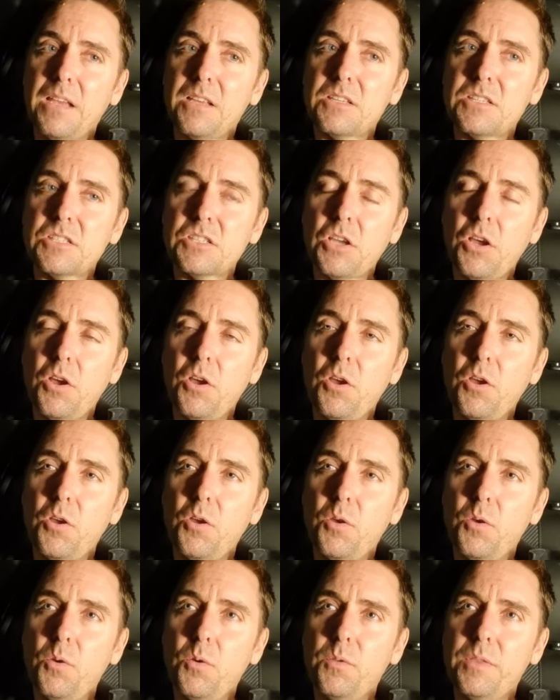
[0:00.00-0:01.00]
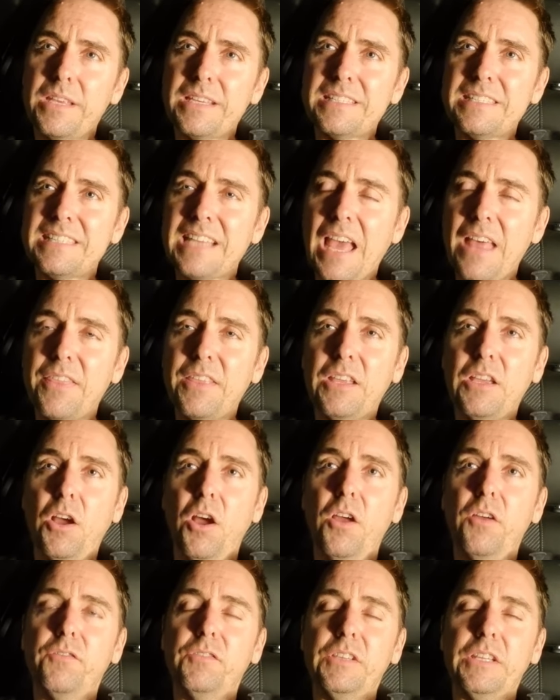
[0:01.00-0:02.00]
So there's nothing
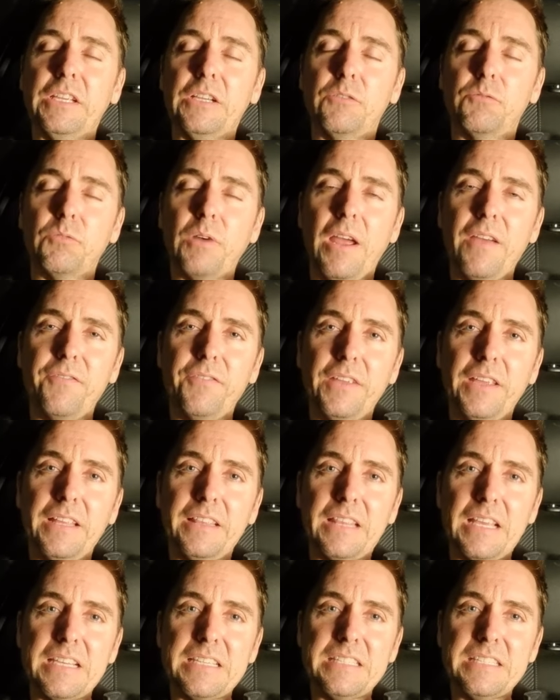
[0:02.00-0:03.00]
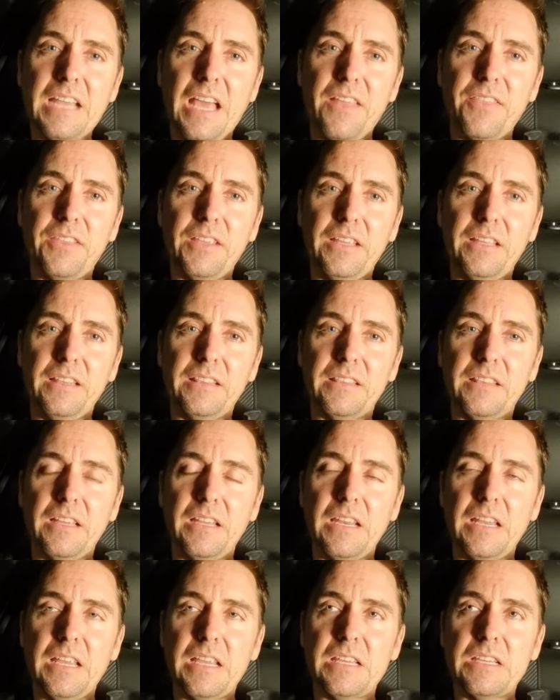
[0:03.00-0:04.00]
overly graphic. There's nothing
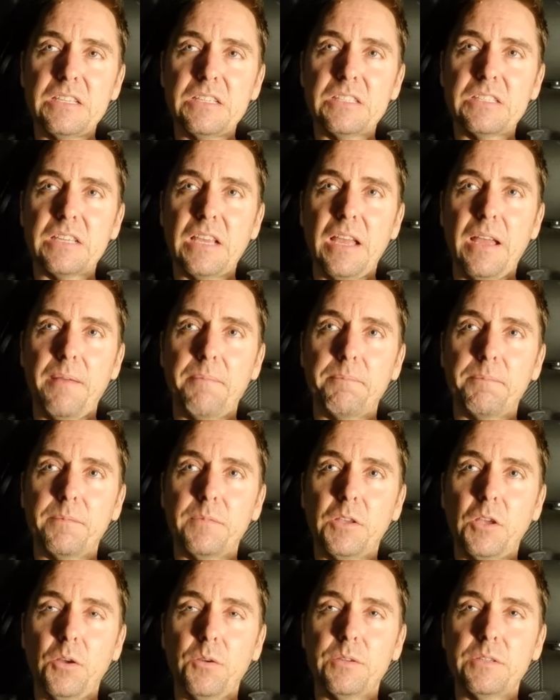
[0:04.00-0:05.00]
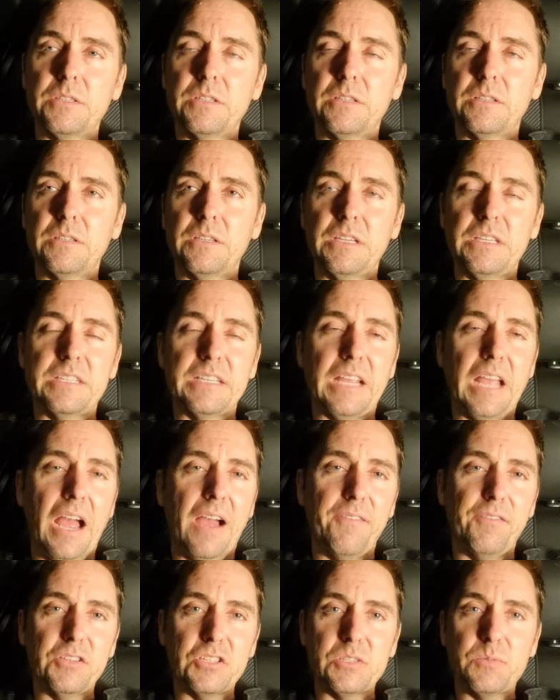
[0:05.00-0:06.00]
that is going to need to
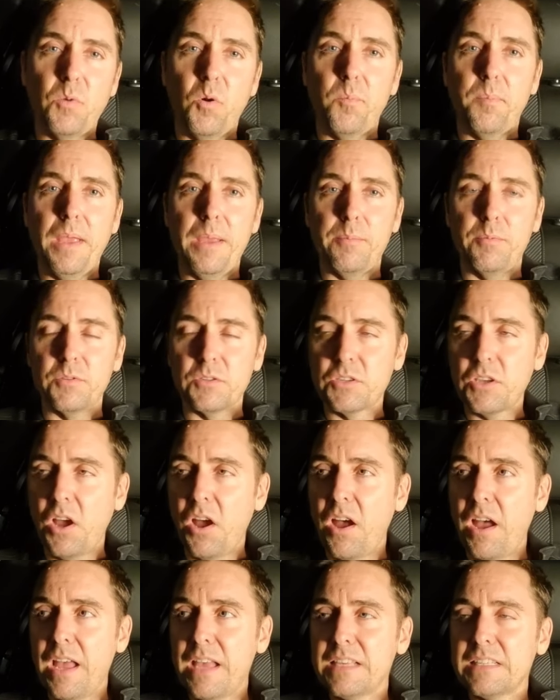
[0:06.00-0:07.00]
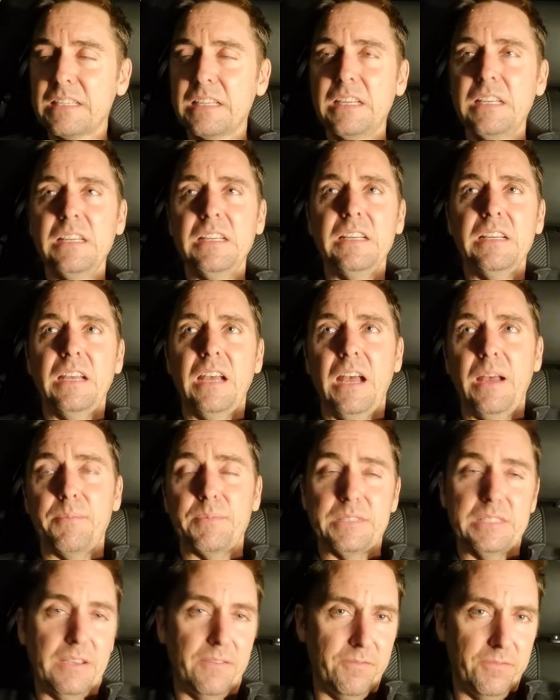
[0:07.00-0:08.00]
cover small people's eyes,
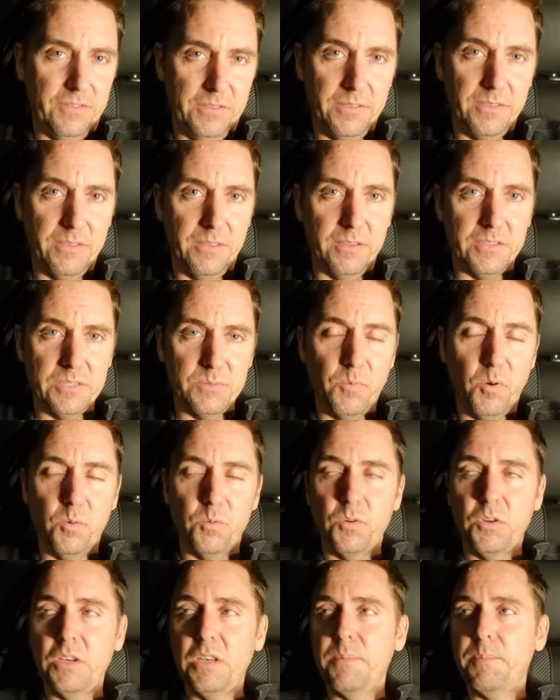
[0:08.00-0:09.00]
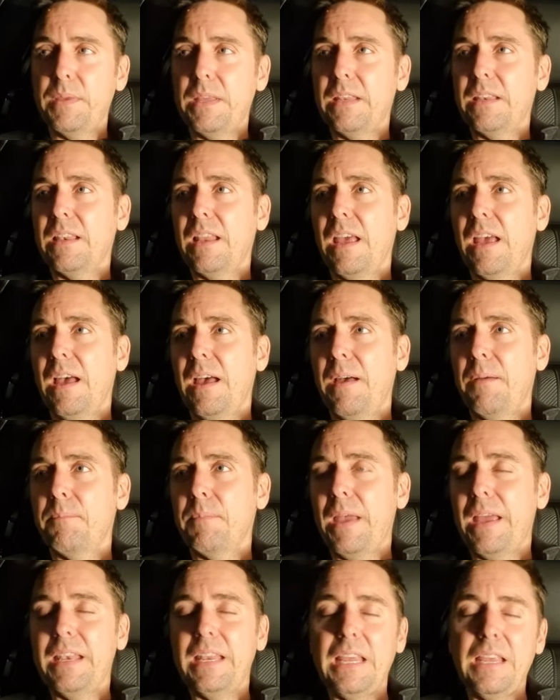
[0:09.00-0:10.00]
except for the small nudie bit.
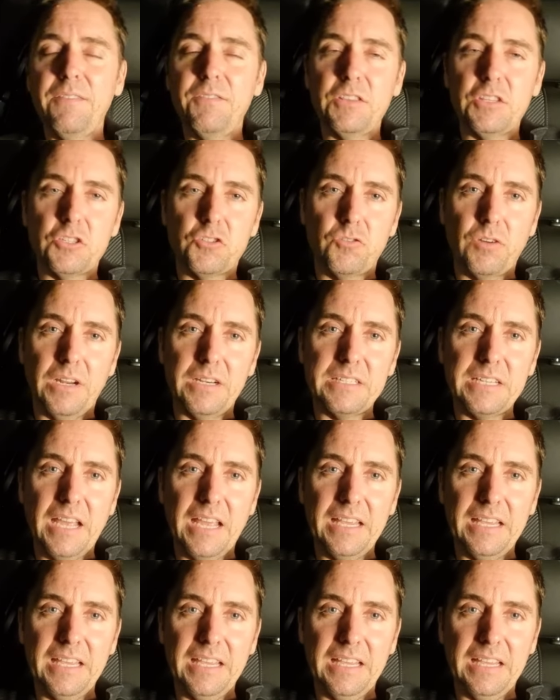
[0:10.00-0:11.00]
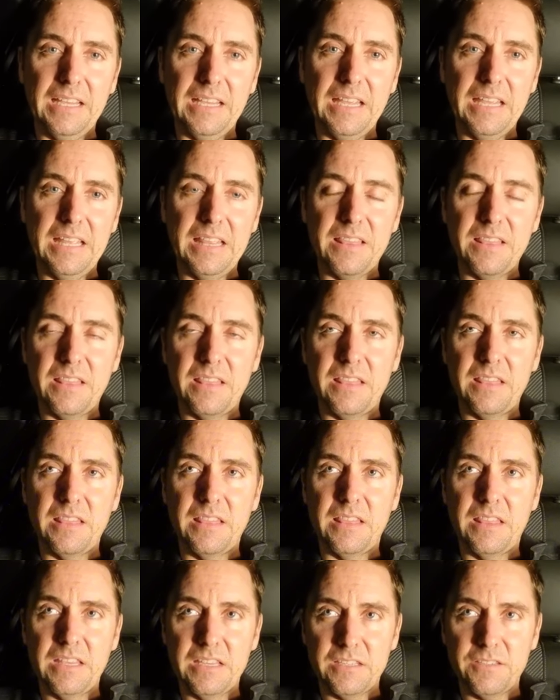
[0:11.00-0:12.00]
And even the drug taking in
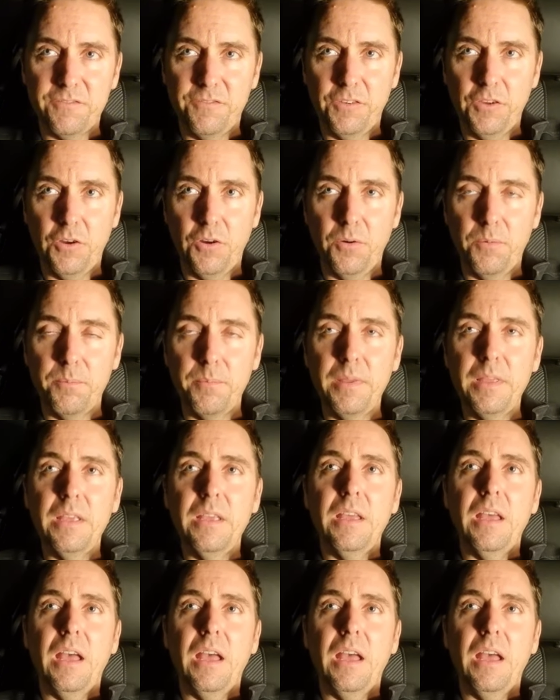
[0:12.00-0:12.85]
this film,